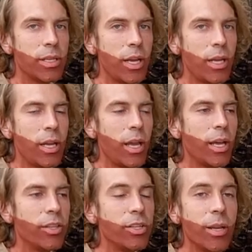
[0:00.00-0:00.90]
Site
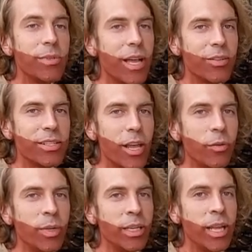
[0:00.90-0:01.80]
at the Jamestown
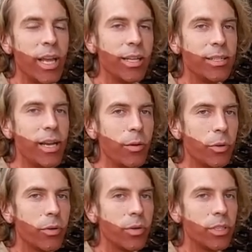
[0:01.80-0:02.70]
Settlement. And today
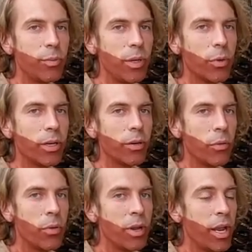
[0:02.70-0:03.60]
we're going to be working
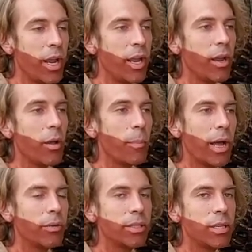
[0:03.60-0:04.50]
on a
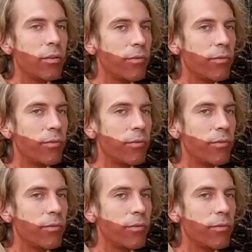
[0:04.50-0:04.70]
Powhatan